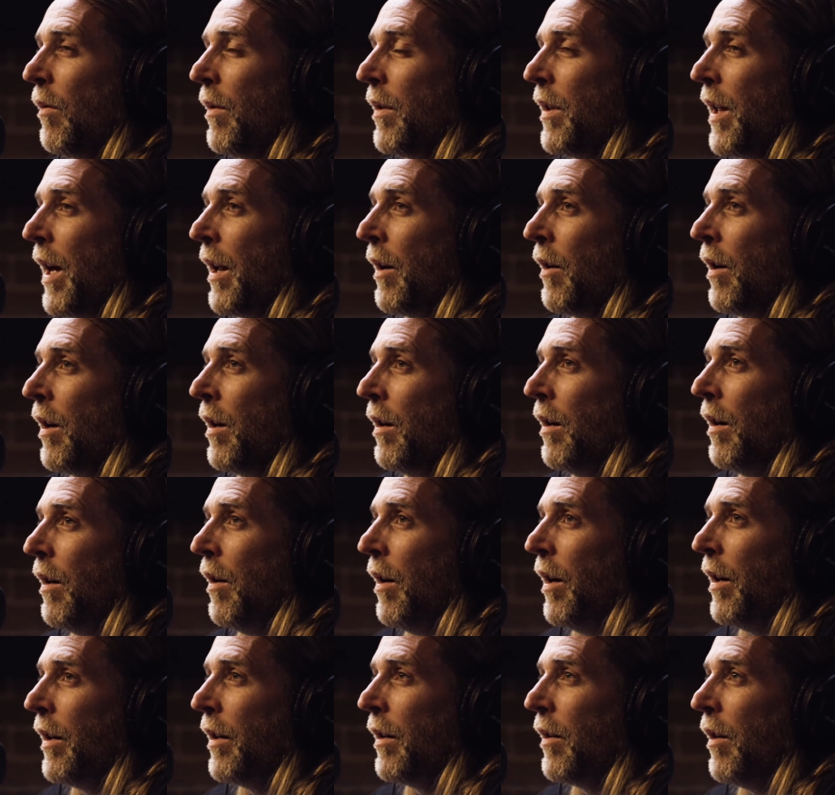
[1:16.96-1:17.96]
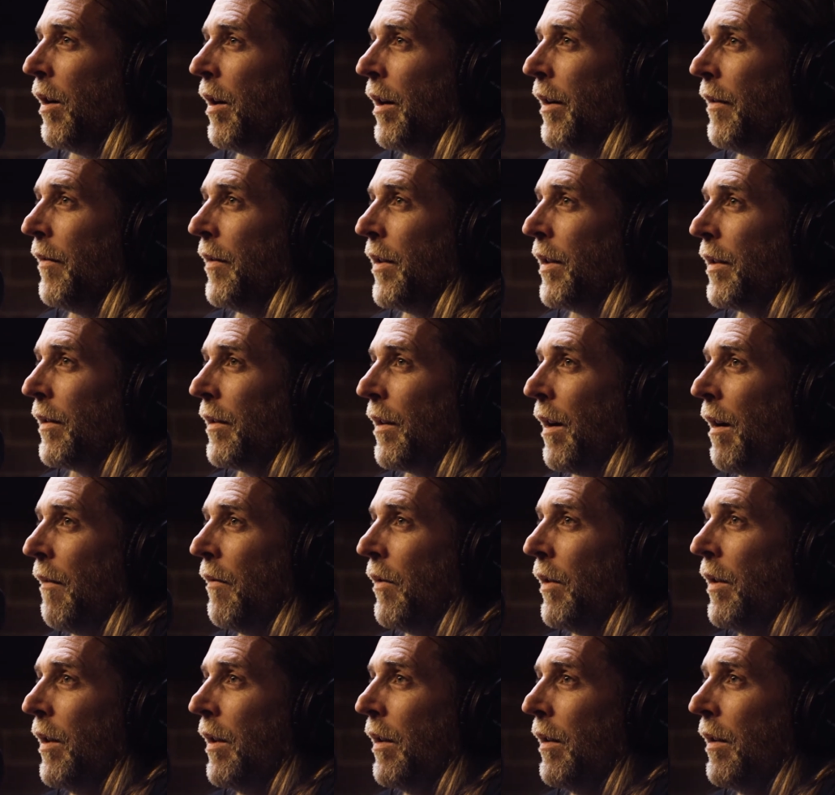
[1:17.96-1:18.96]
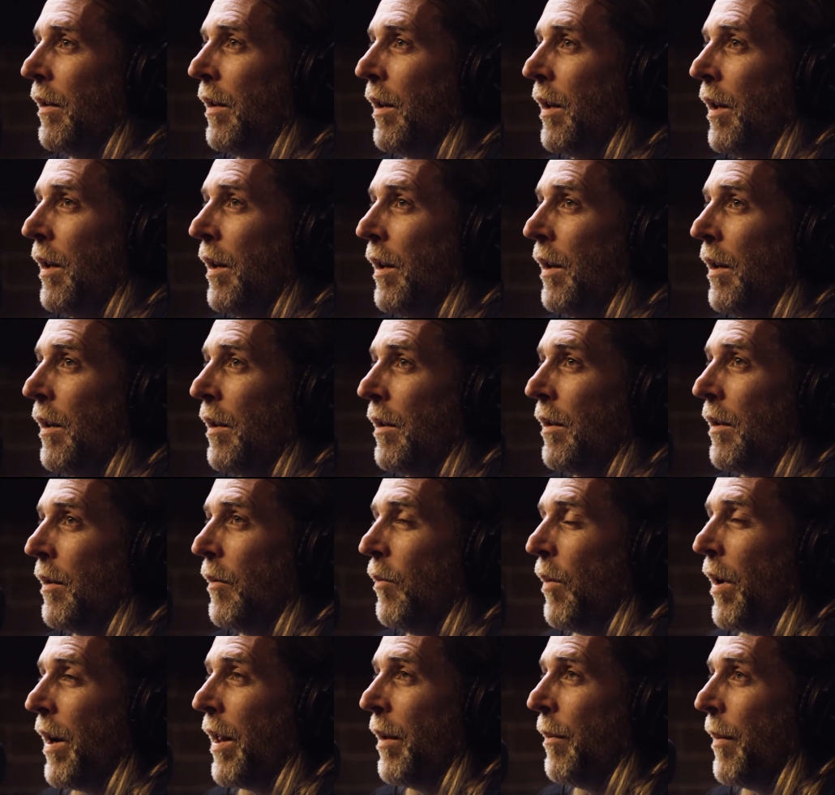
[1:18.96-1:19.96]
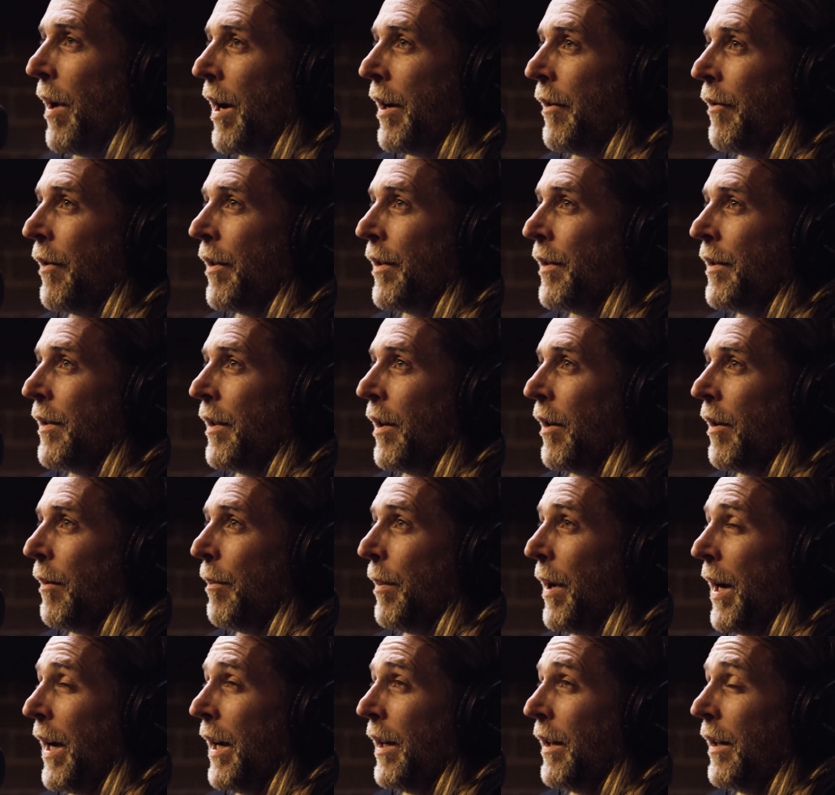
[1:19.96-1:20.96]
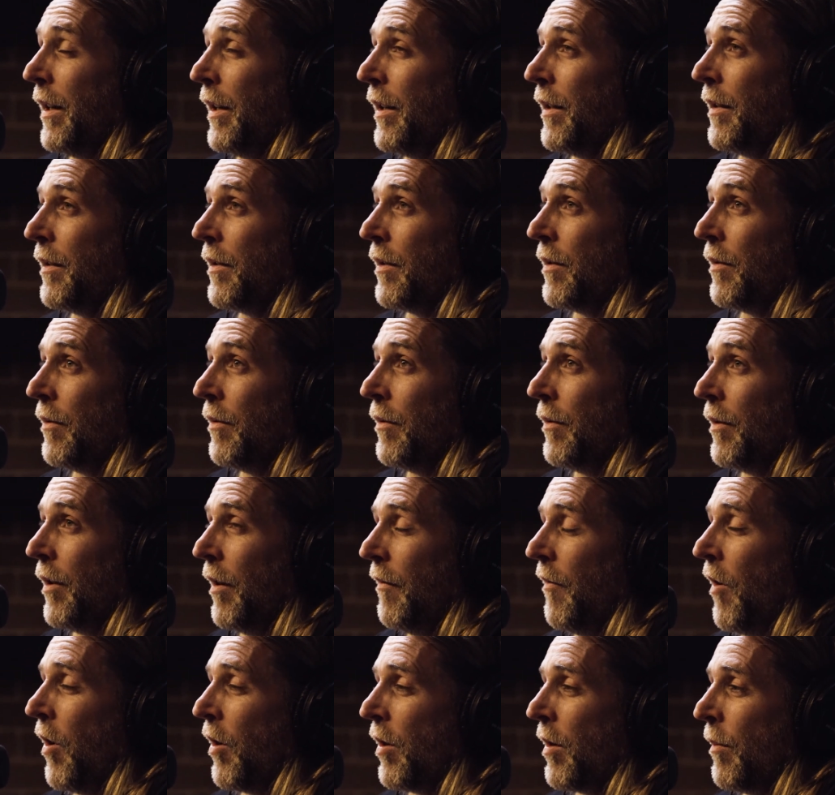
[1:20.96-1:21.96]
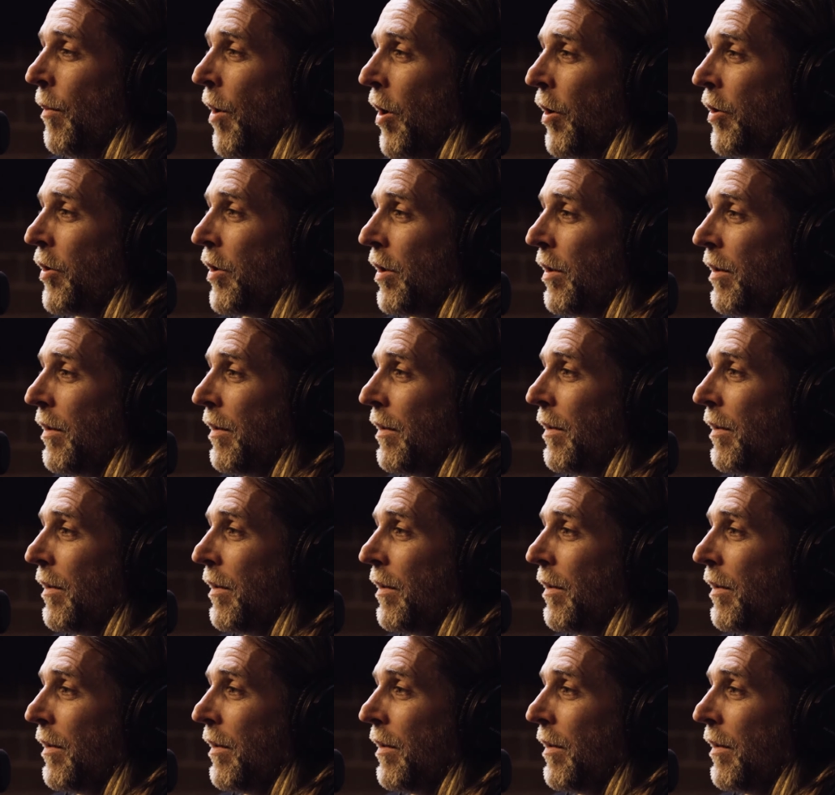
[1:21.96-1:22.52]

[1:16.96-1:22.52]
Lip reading: with that, I kind of discovered that one of the main reasons that I paint is to evoke emotion.